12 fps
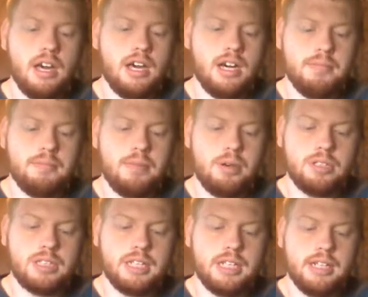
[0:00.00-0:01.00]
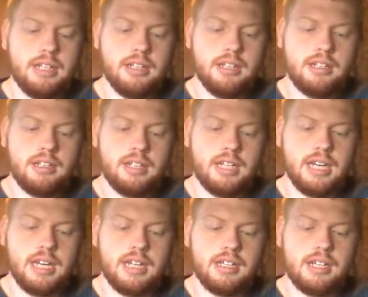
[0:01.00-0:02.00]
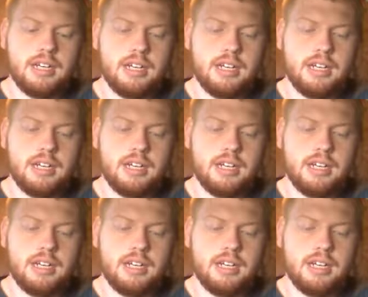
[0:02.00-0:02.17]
mostly looking at